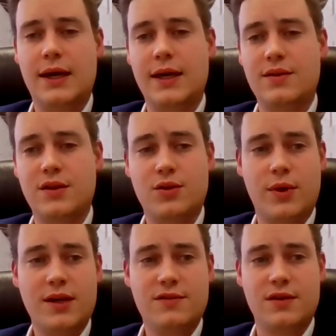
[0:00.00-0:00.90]
in the
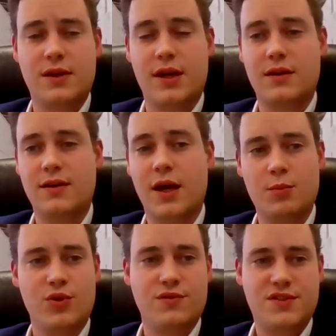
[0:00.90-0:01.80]
US, and a
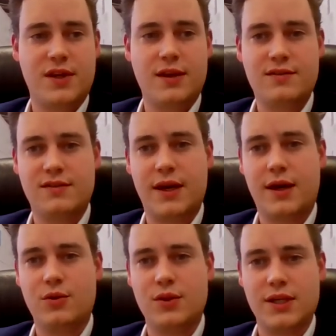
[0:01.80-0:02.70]
number of states
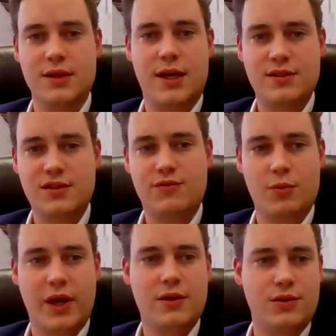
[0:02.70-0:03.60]
now legalizing for
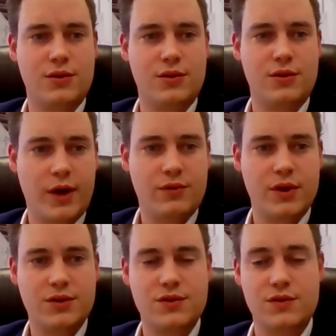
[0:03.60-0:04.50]
medical or
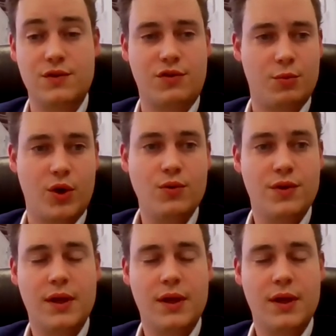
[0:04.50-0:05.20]
recreational use for both.